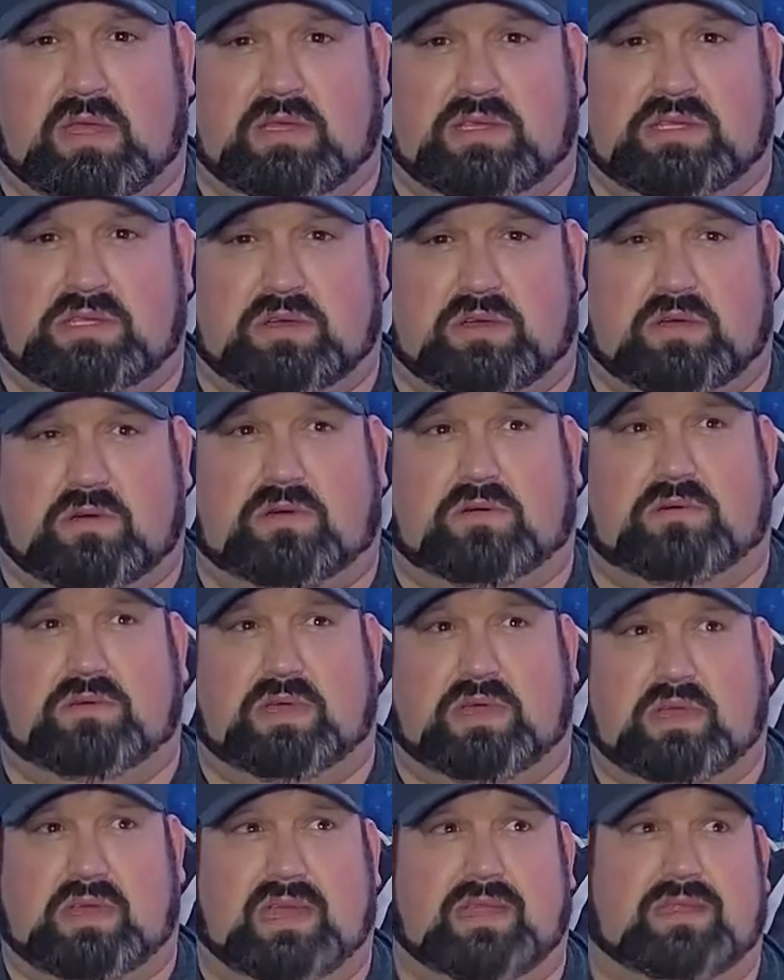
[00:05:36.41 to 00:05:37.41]

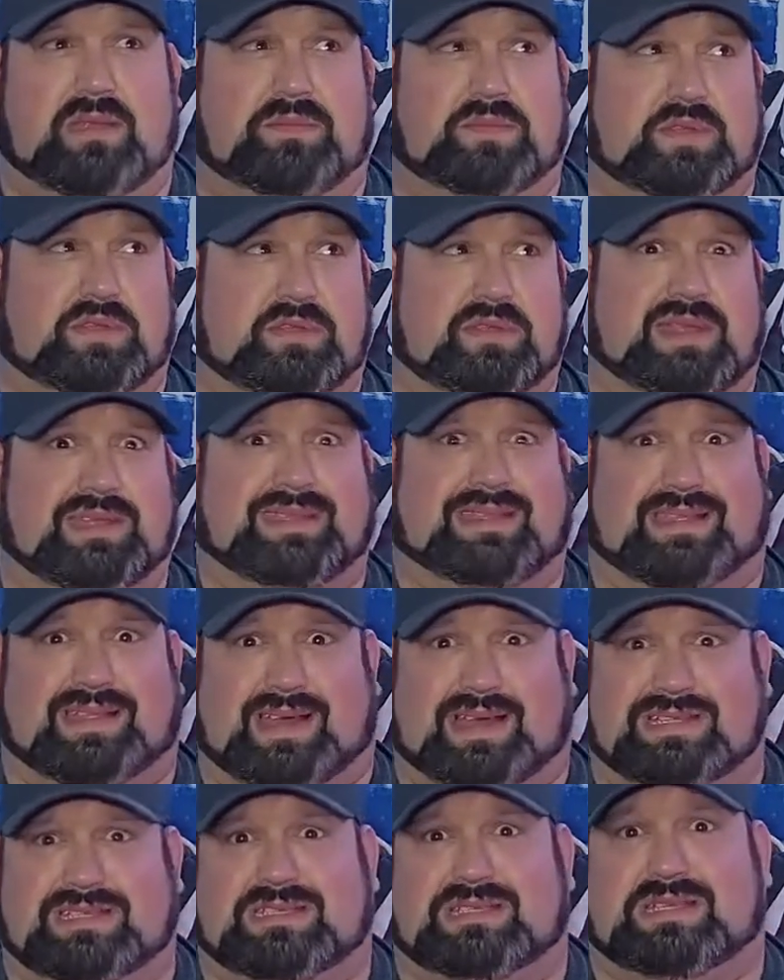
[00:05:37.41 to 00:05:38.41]
So getting up there in like the
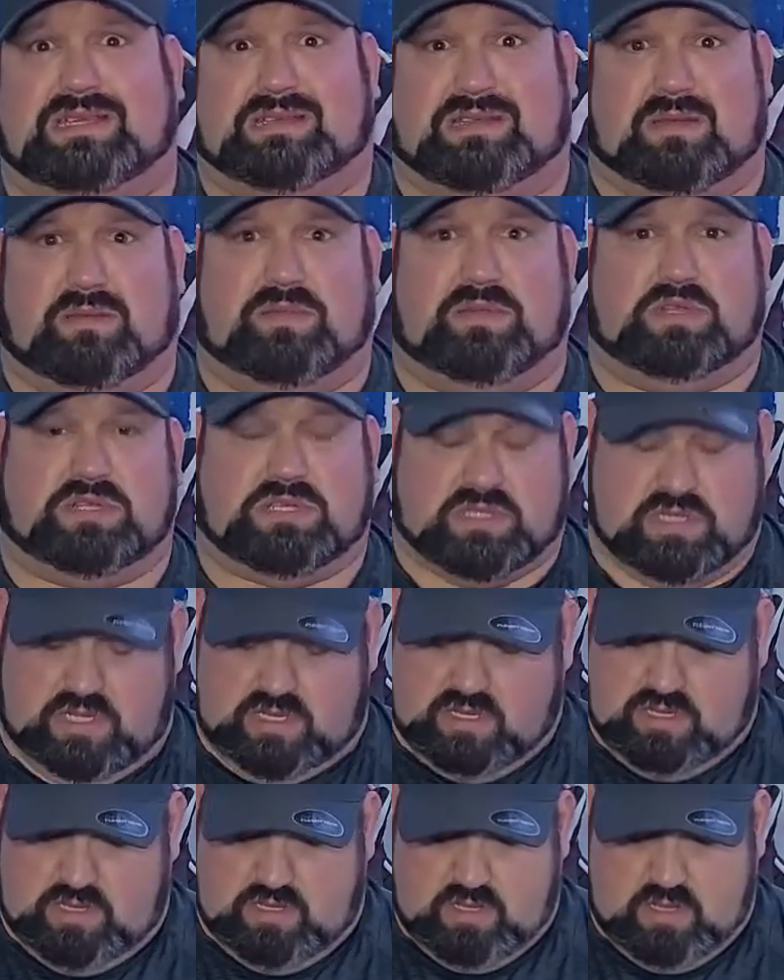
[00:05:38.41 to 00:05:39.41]
Logitech numbers.
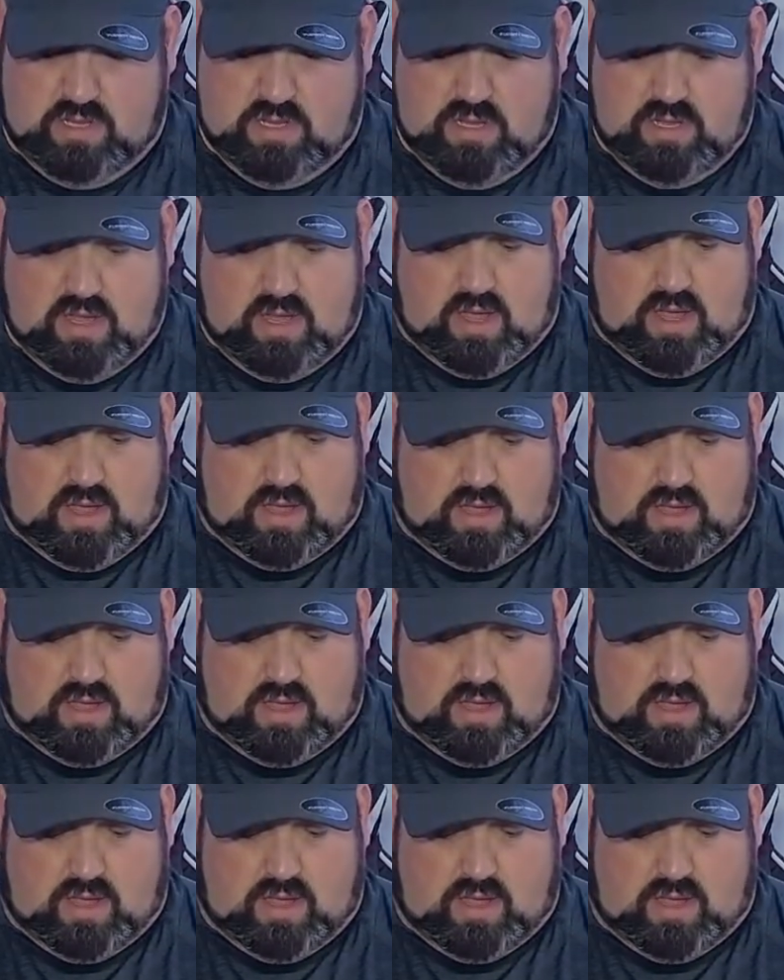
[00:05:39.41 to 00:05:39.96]
8